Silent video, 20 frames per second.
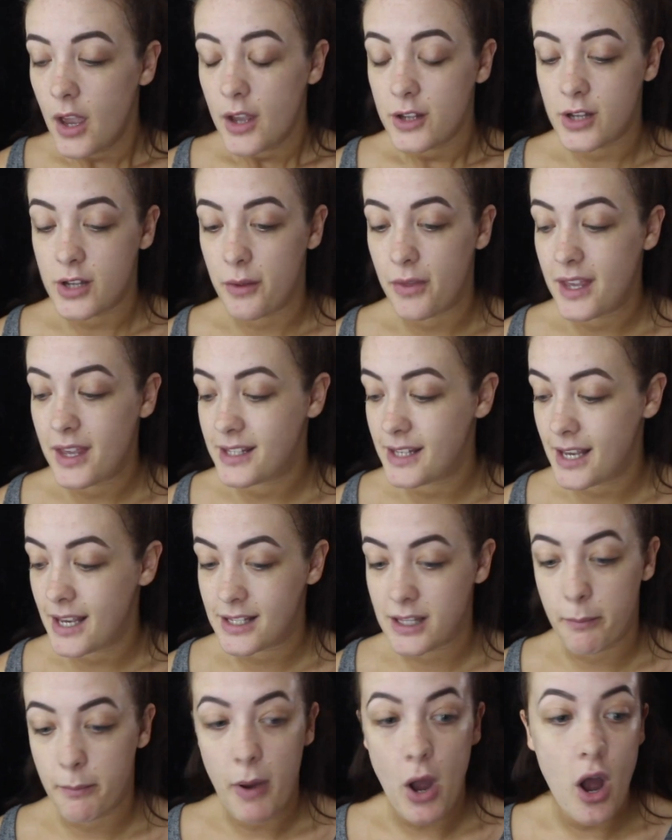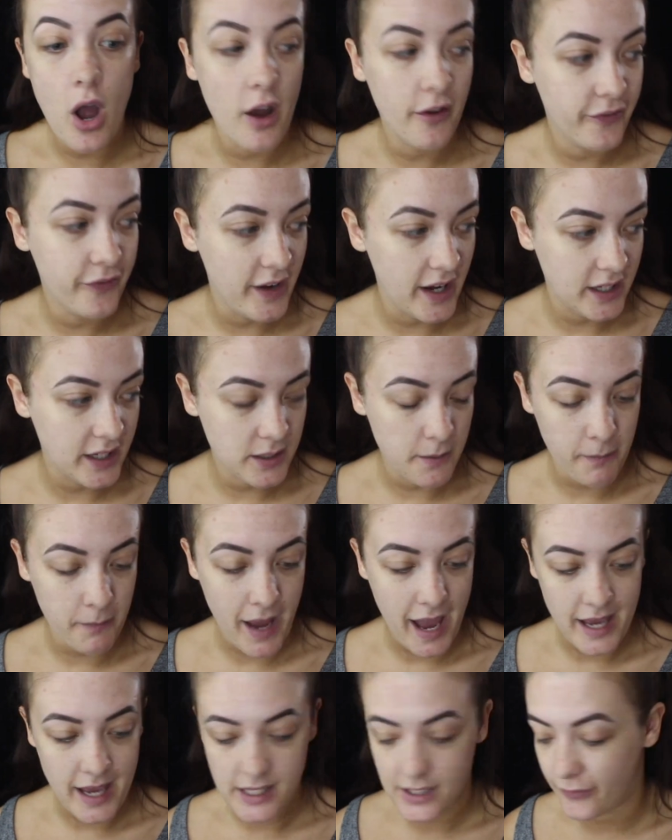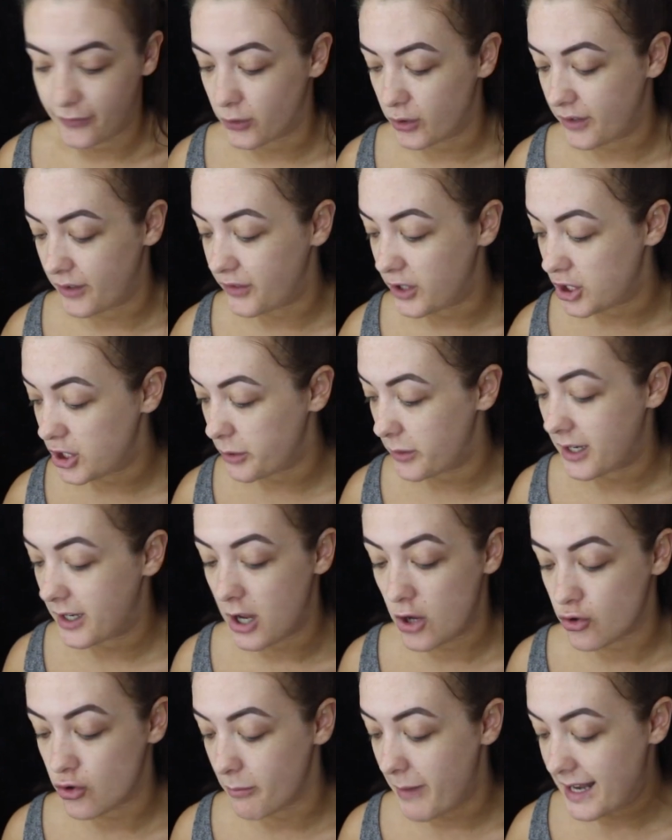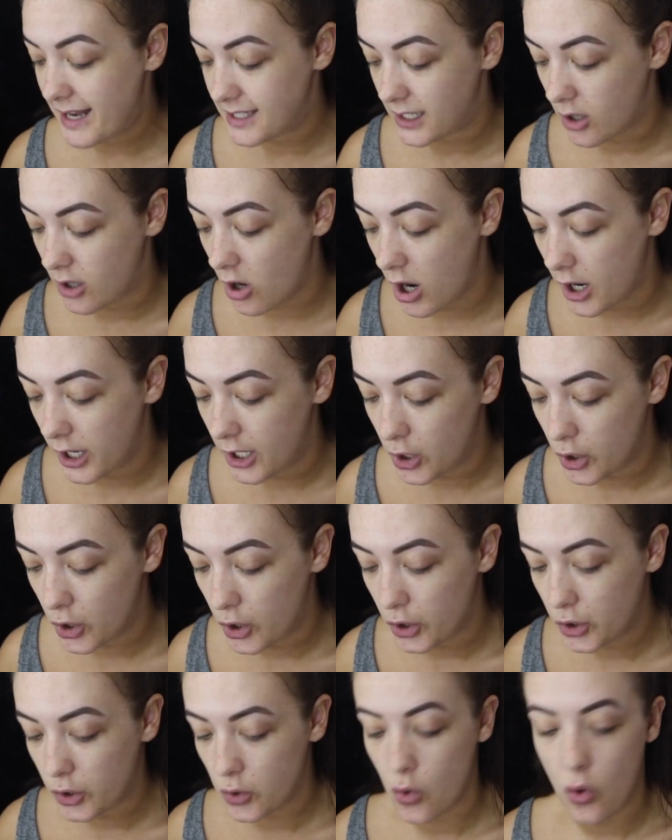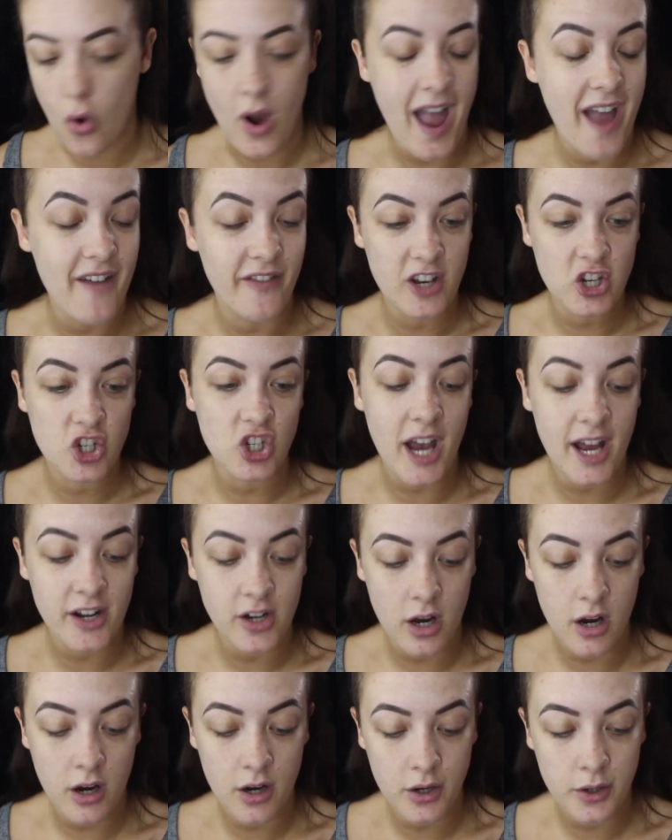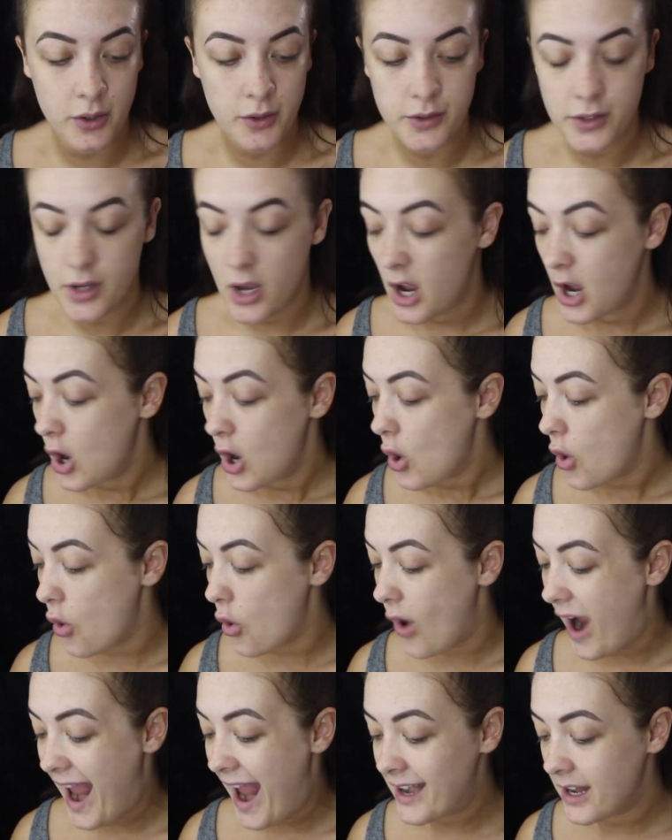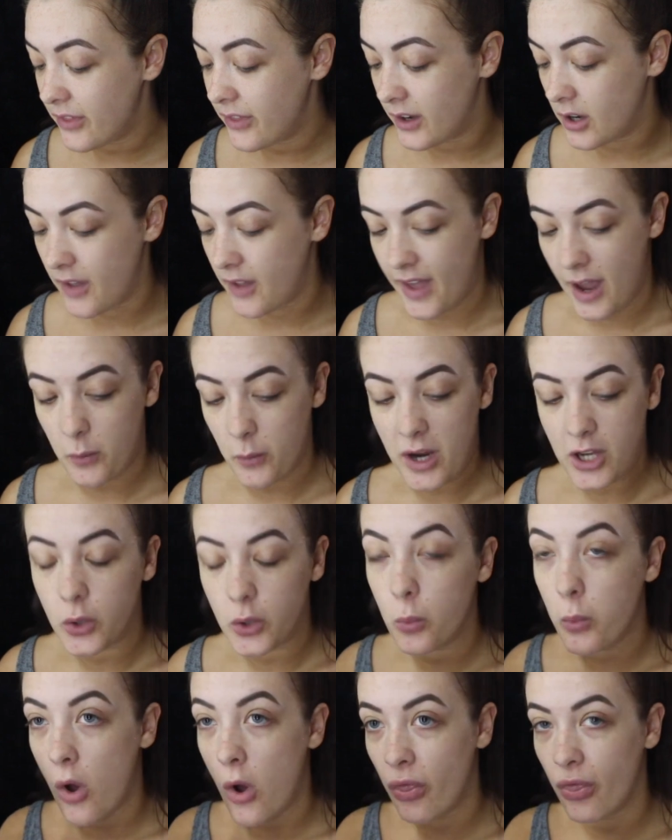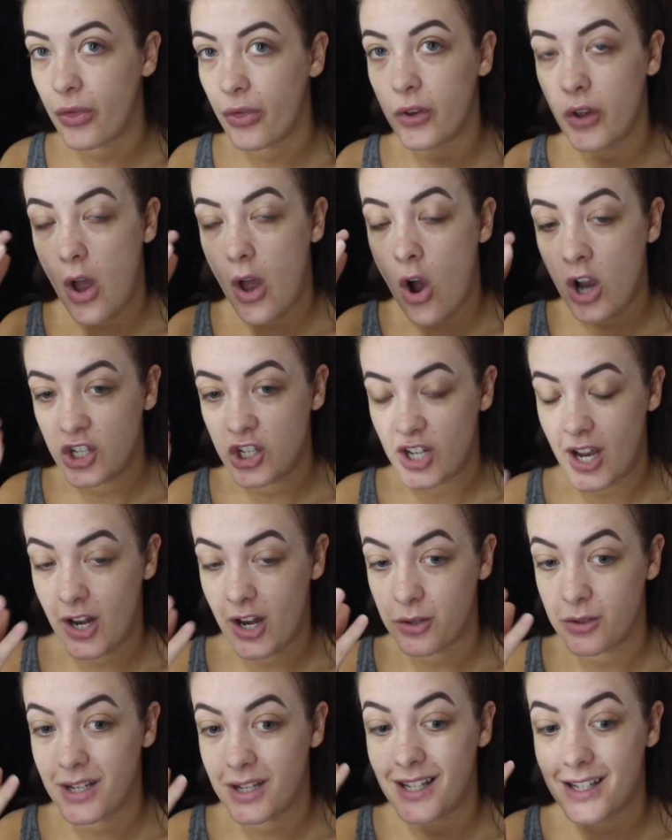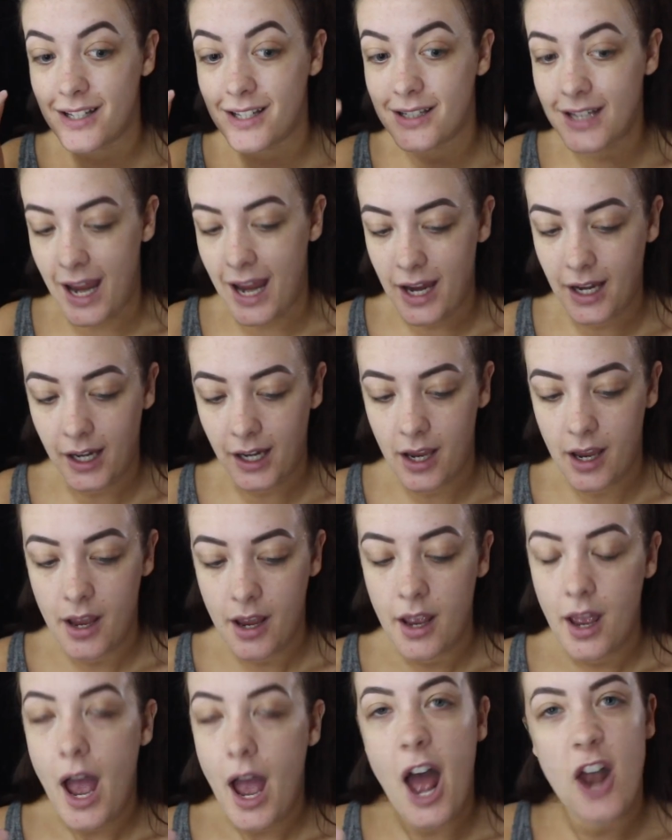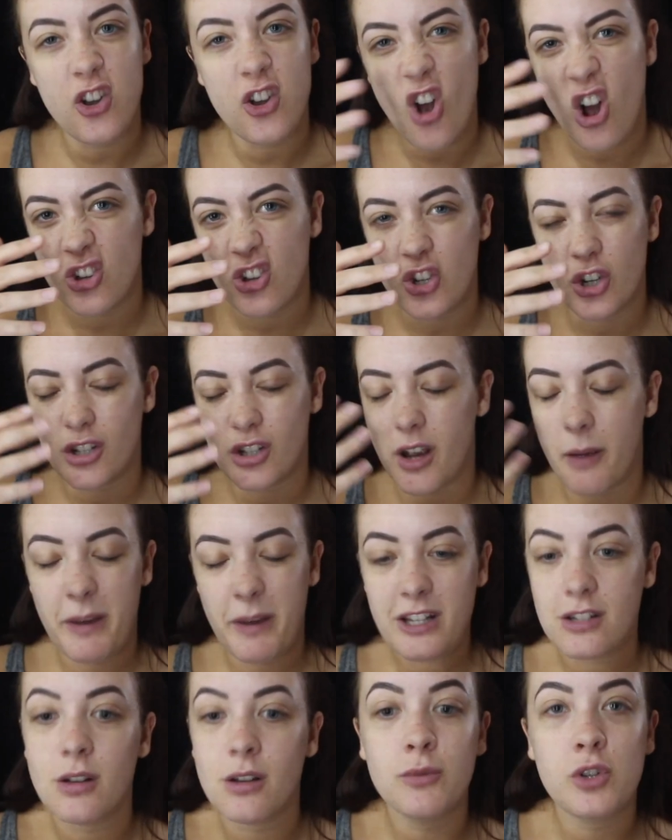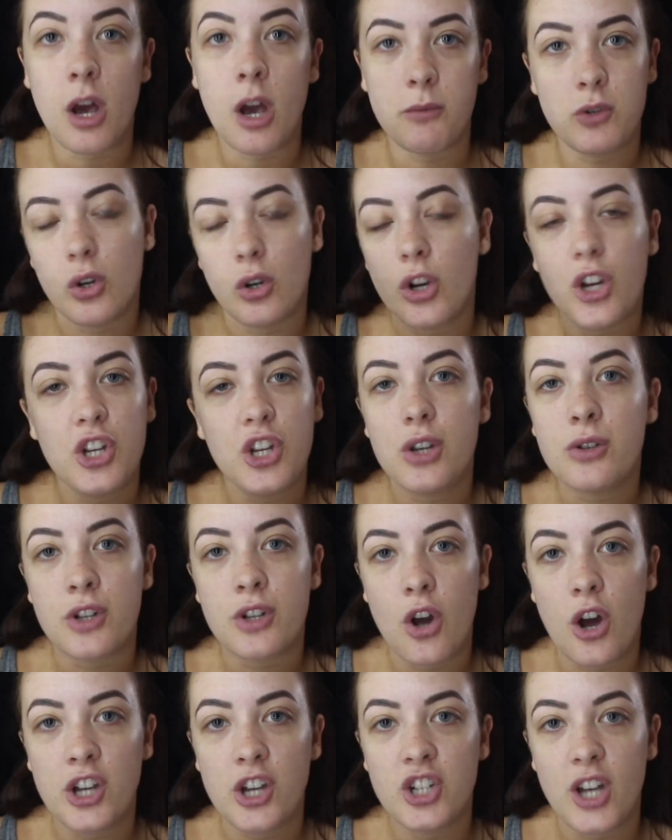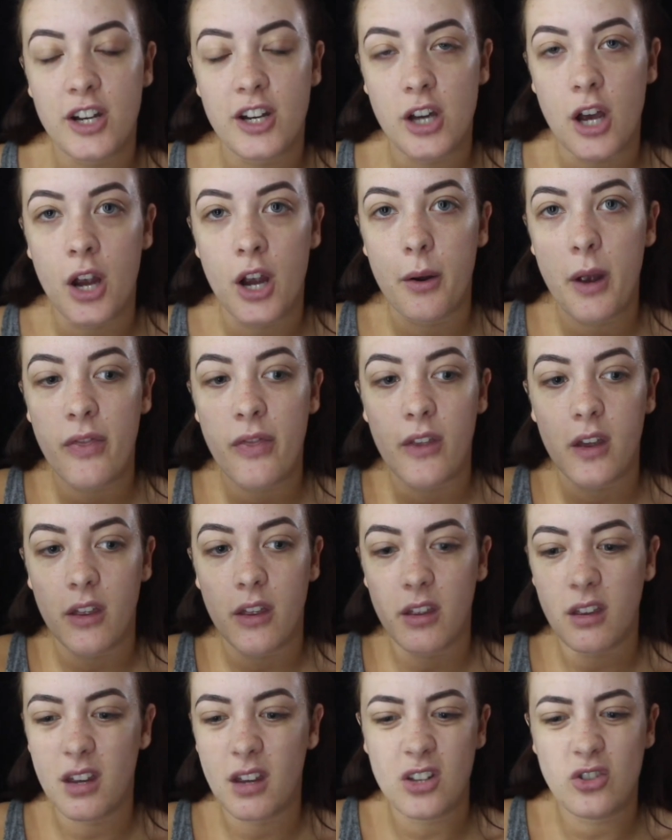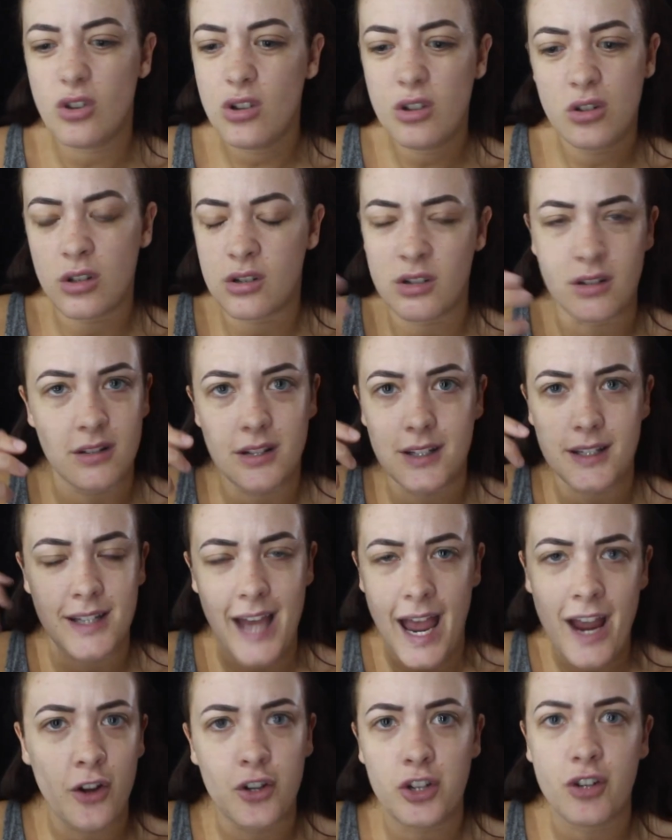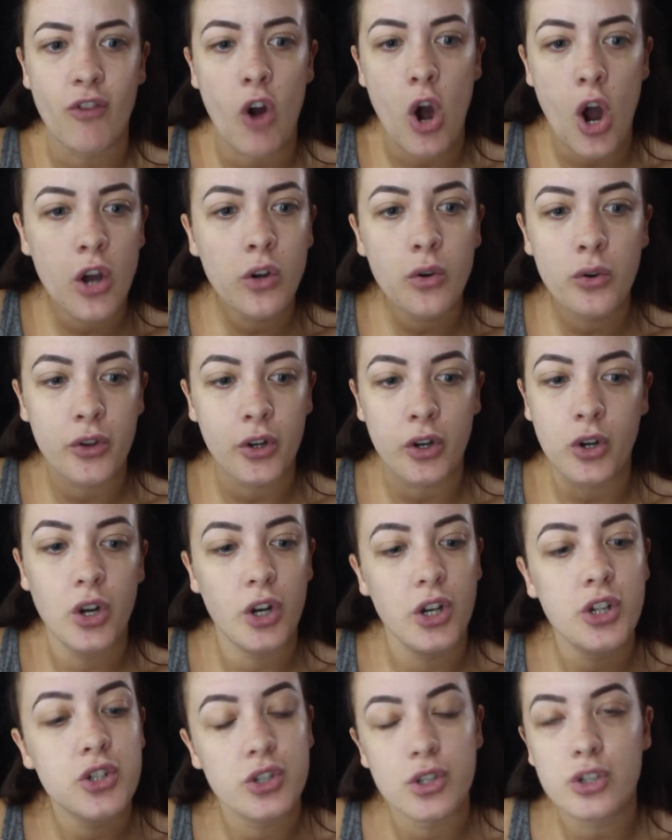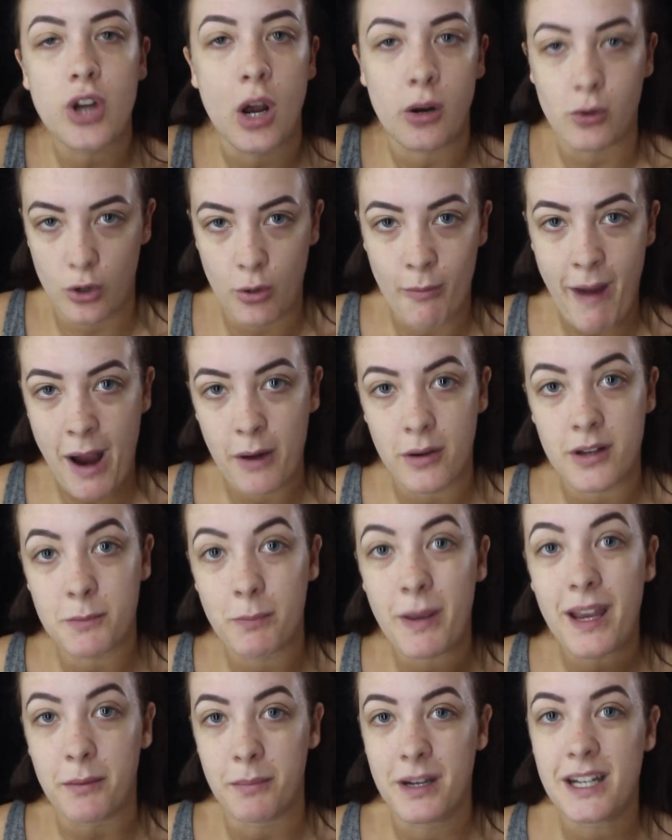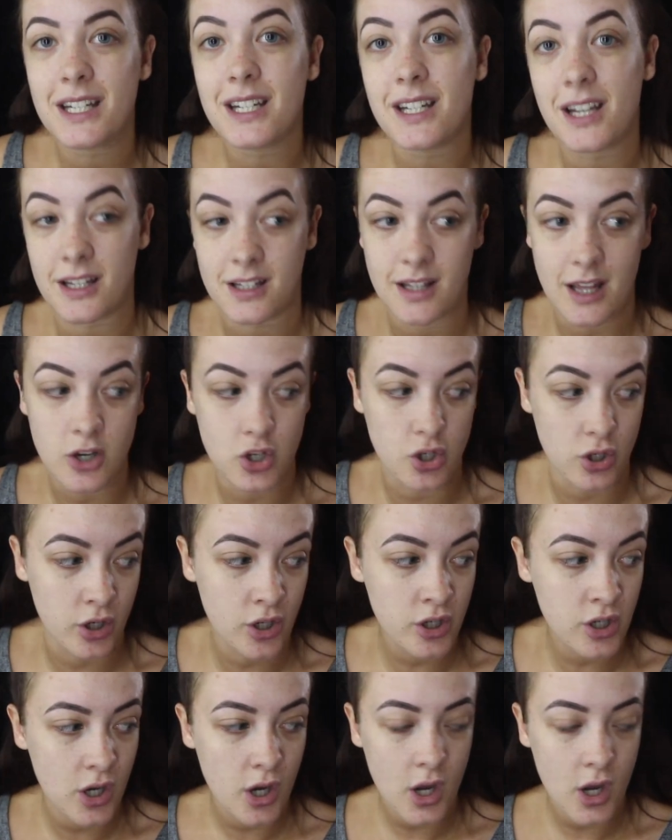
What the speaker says: So this is the perfect base for if you're doing a dramatic eye look or heavy shadows or anything like that where you want the eyeshadows to stick and not just, I mean, sometimes you can use an eyeshadow and it just doesn't stay on your eye, or the colours just don't come out as pigmented as they should.